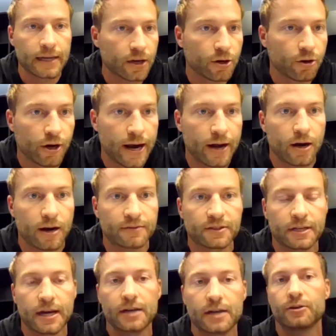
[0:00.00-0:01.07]
He can create off
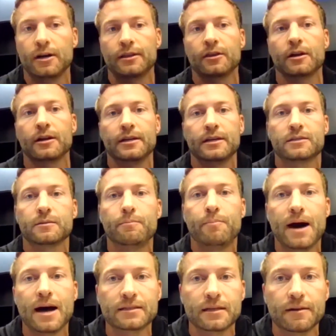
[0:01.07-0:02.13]
schedule. I thought he did some
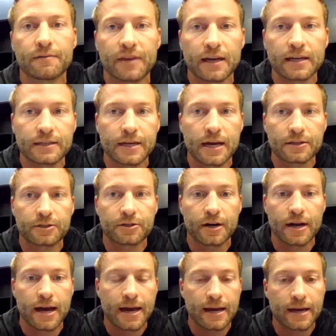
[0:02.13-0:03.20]
positive things
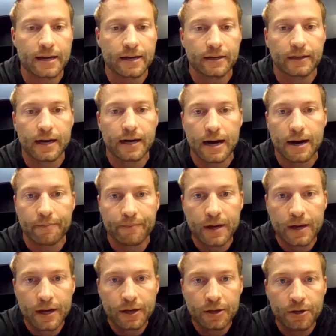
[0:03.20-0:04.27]
yesterday, and um,
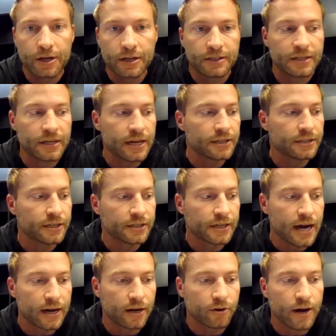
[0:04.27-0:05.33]
you can see he's just
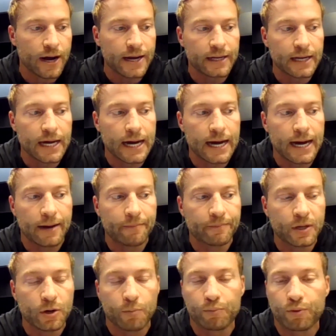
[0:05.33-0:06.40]
got a great
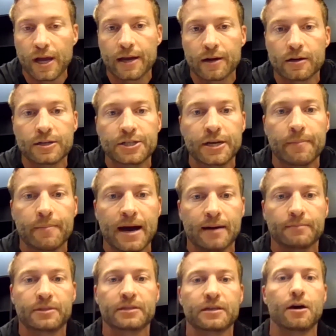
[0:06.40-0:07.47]
um, you know play energy
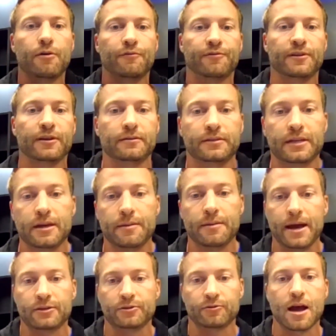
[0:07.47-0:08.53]
about himself, and
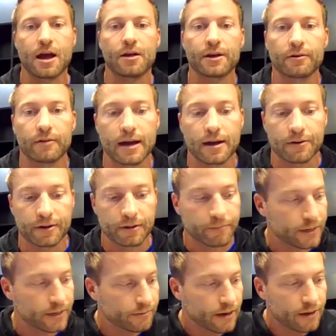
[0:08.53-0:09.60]
teammates rally around
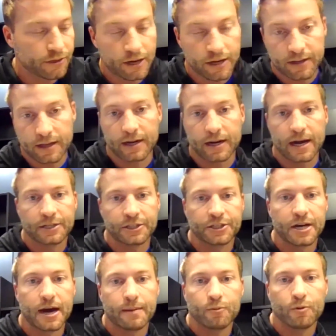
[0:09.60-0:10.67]
him. And I thought he did a nice
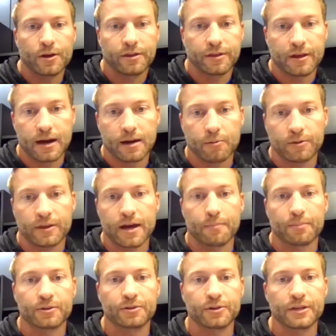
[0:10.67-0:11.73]
job with uh, with the
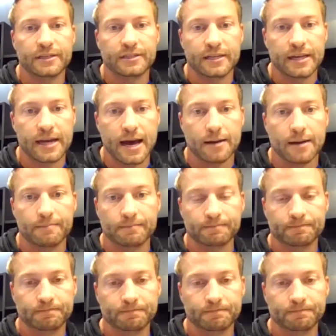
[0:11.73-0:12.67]
opportunities he had.